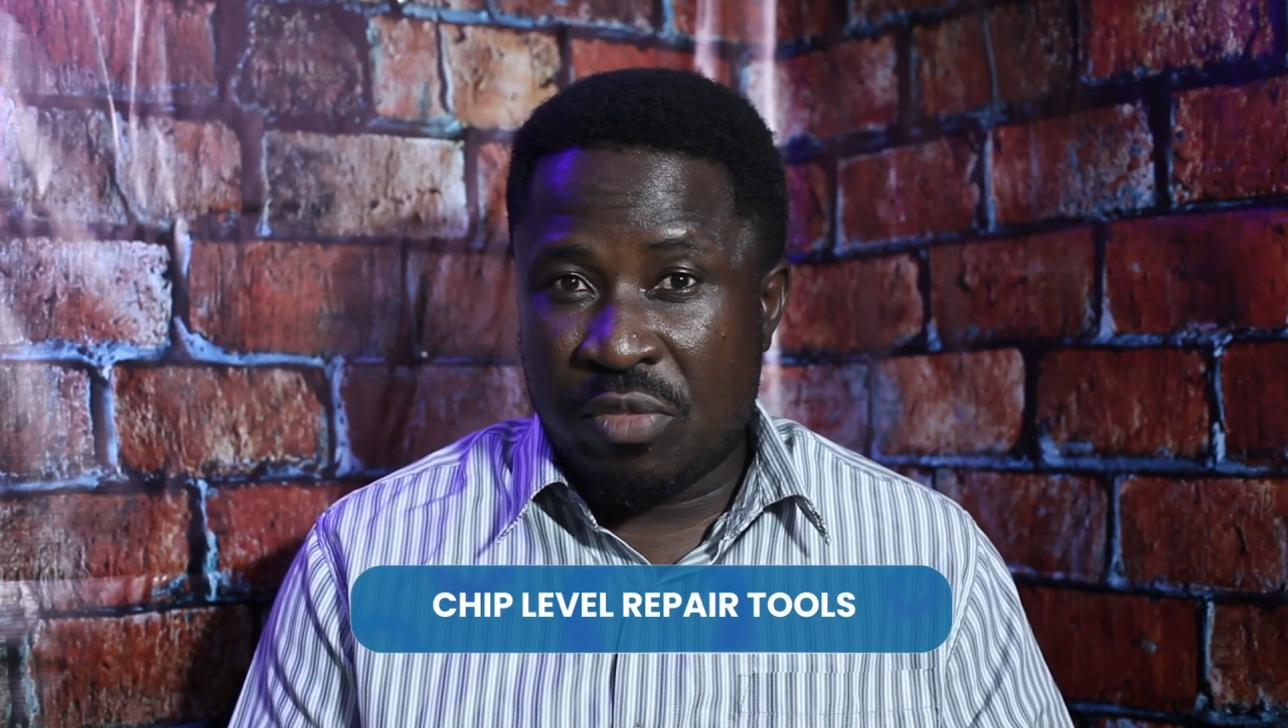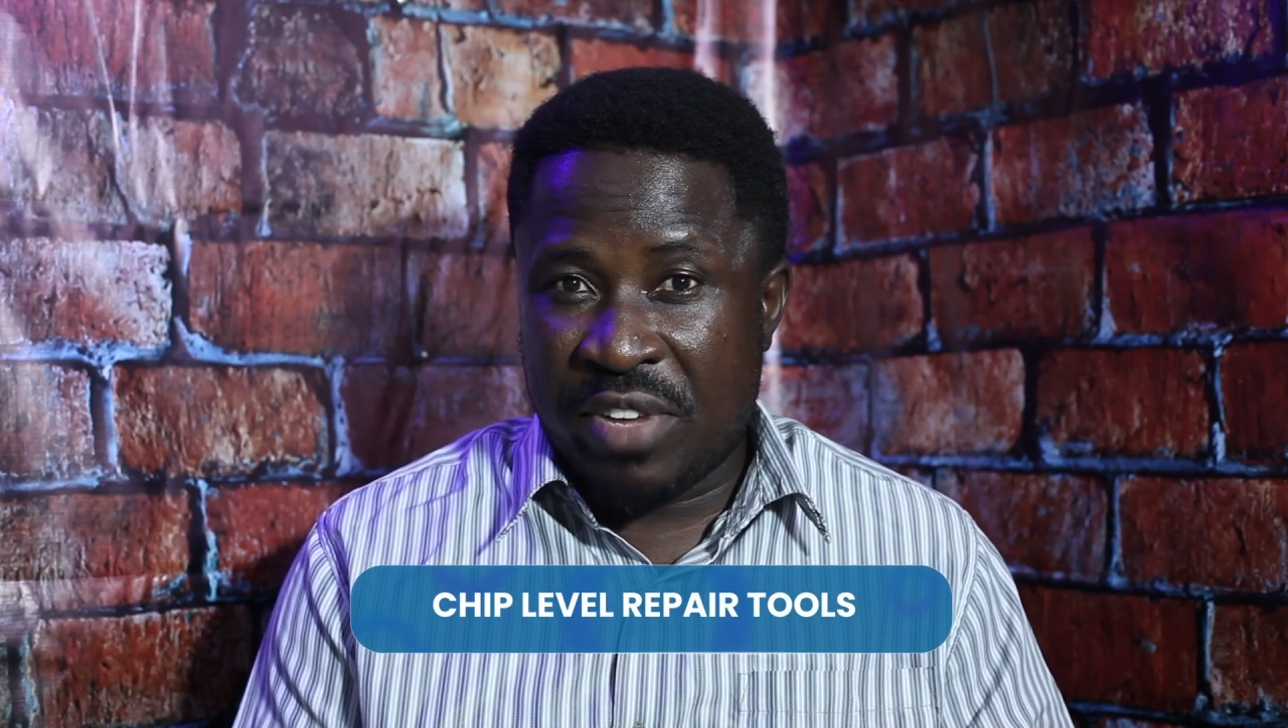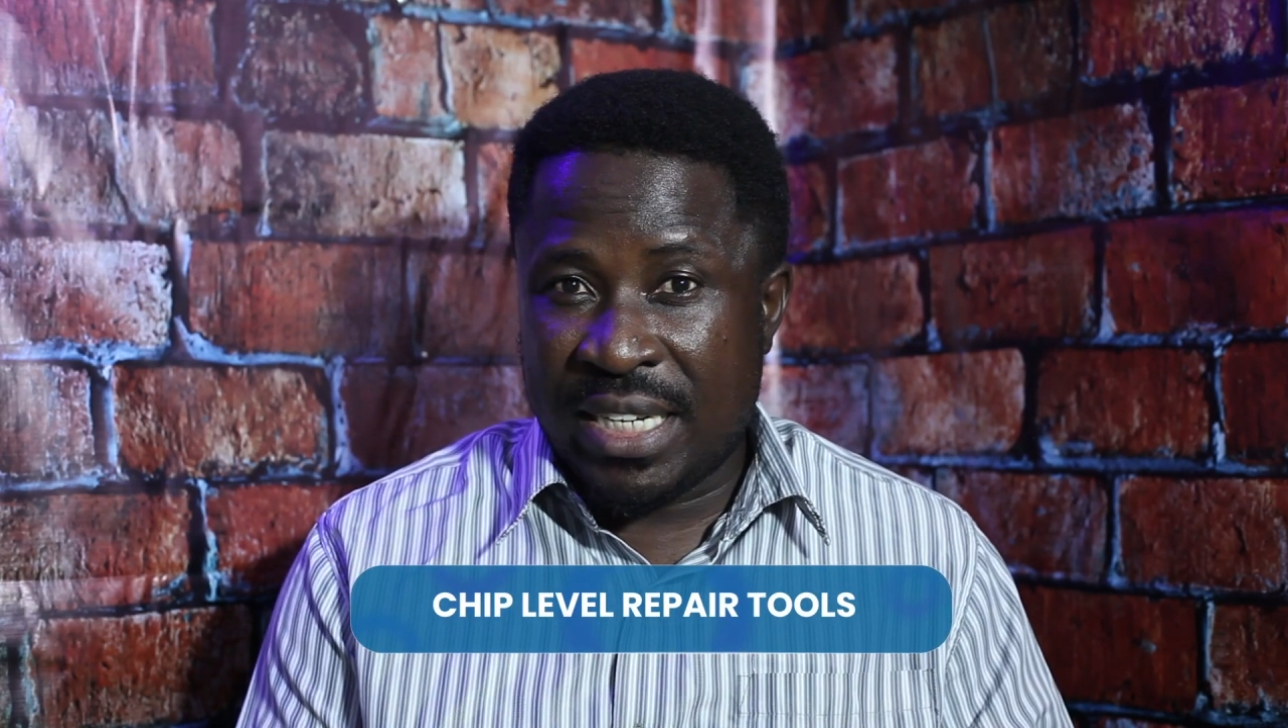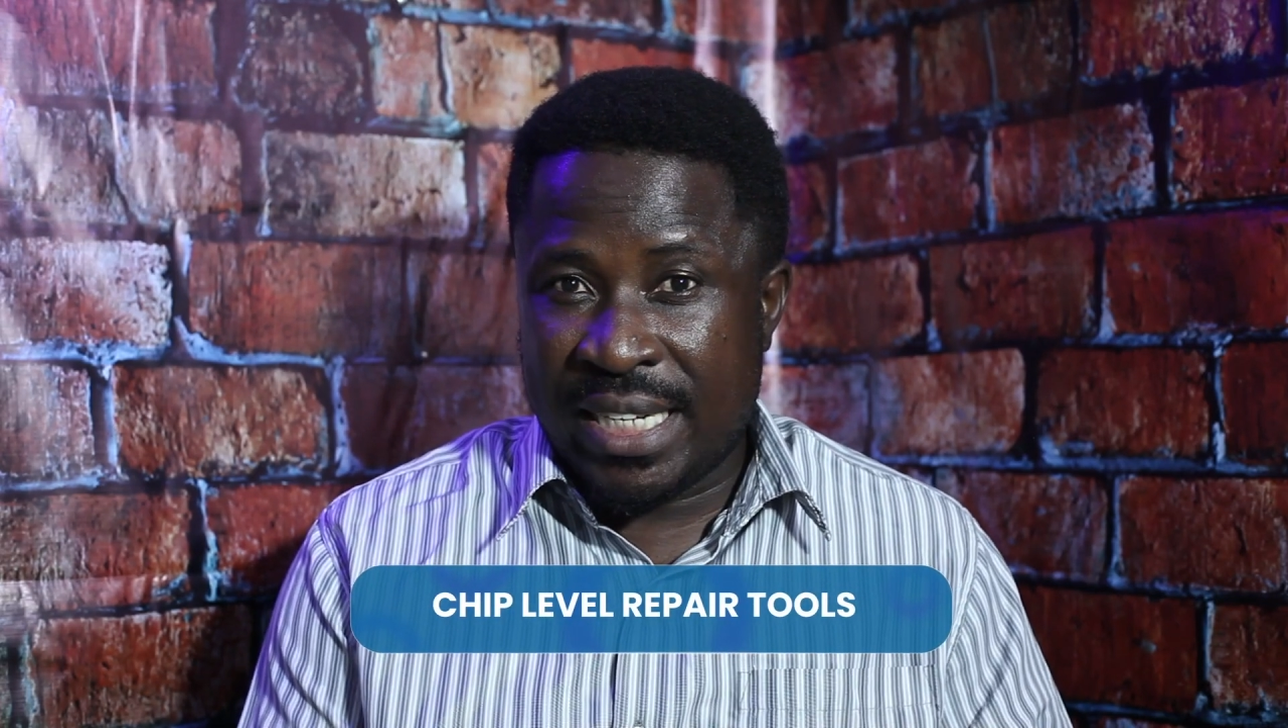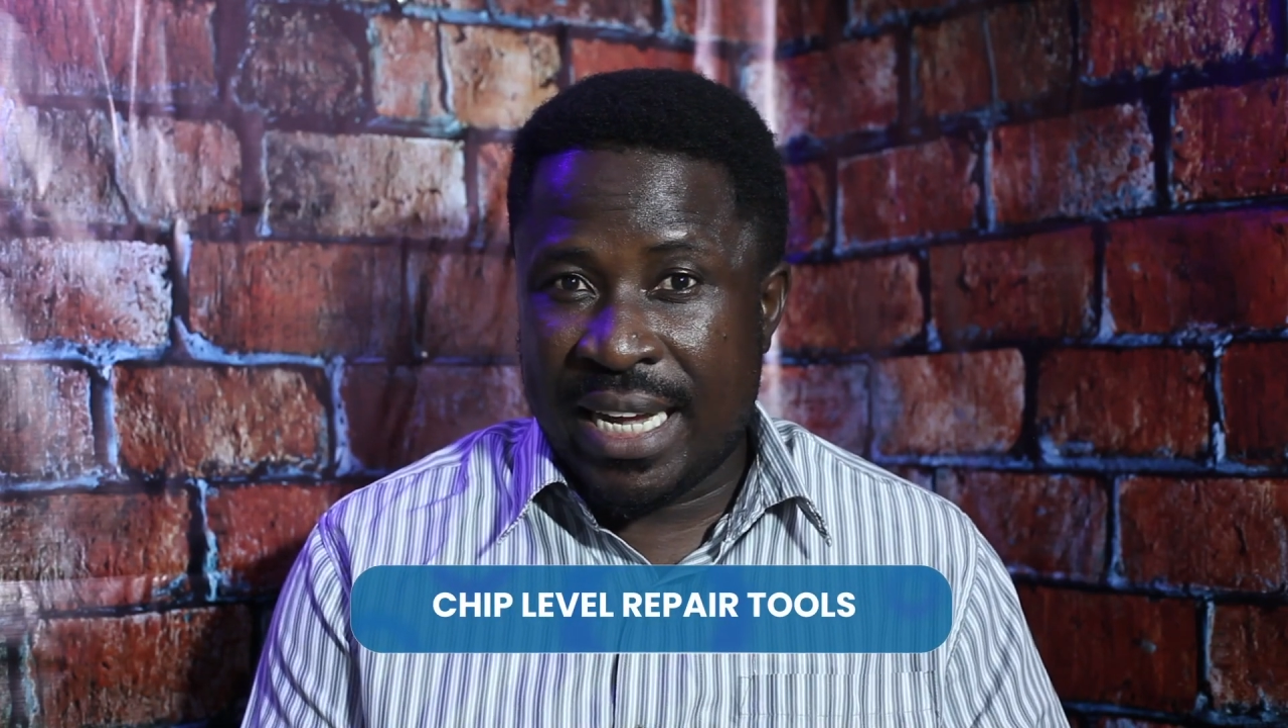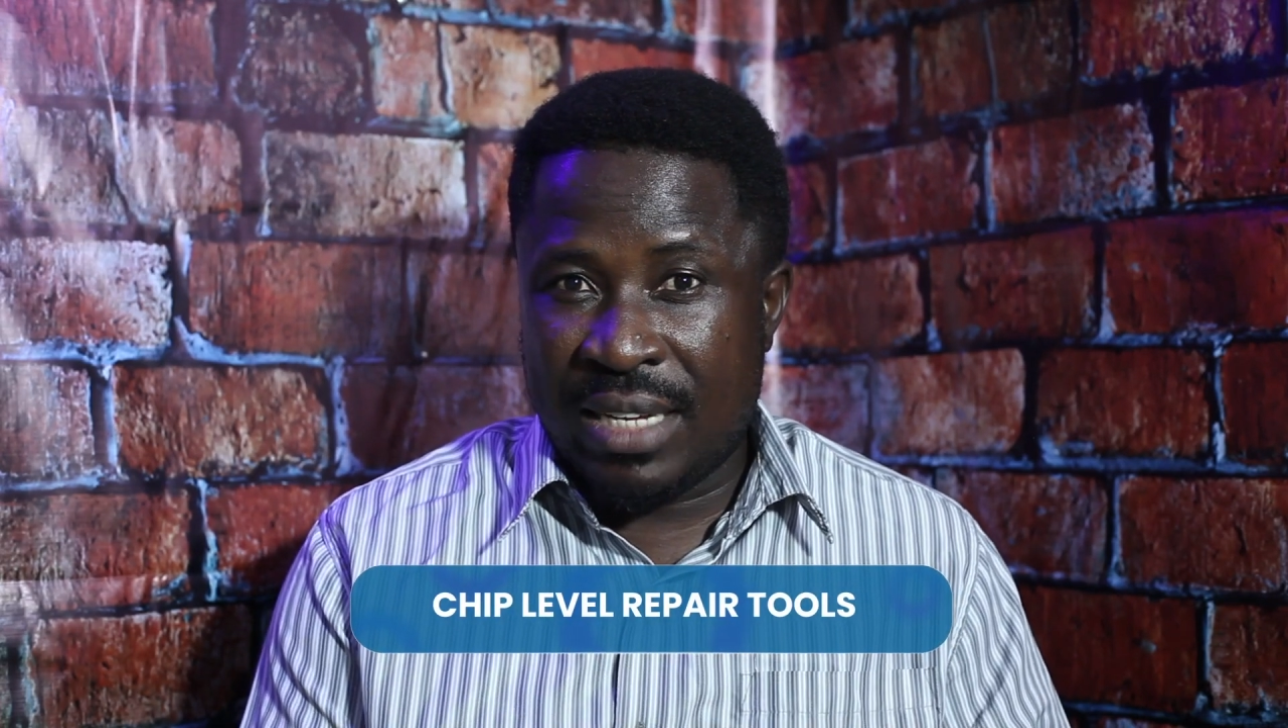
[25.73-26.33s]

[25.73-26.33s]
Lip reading: to venture